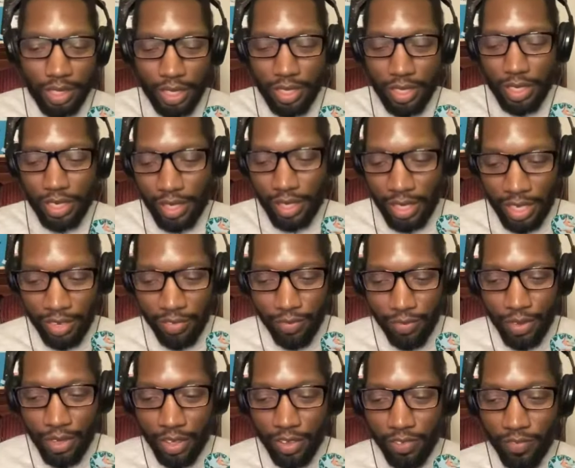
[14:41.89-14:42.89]
in your life
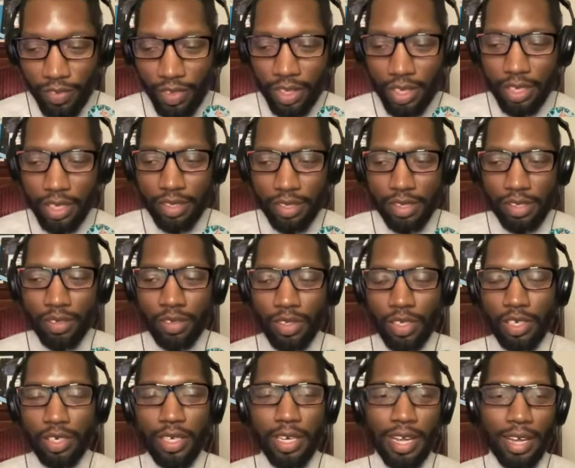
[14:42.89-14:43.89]
where you feel as though
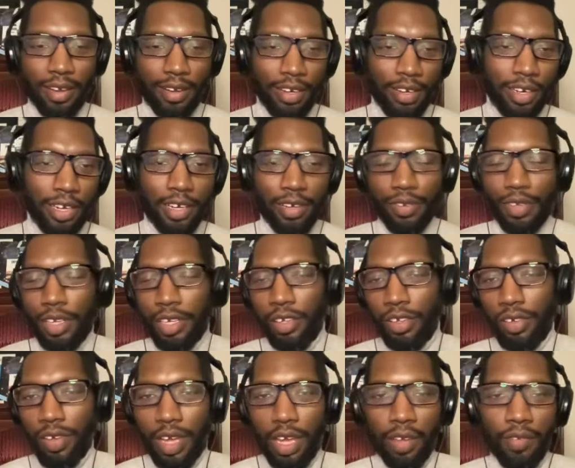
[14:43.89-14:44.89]
you're down and out and you
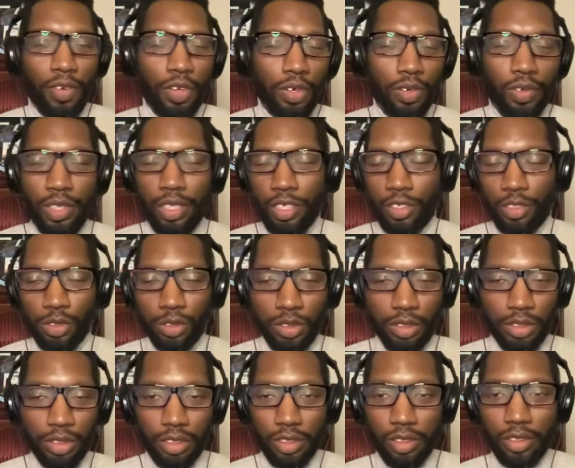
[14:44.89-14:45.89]
have no other
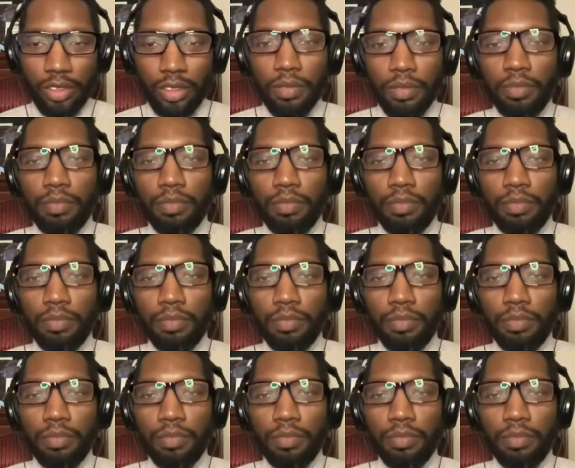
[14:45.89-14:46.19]
choices,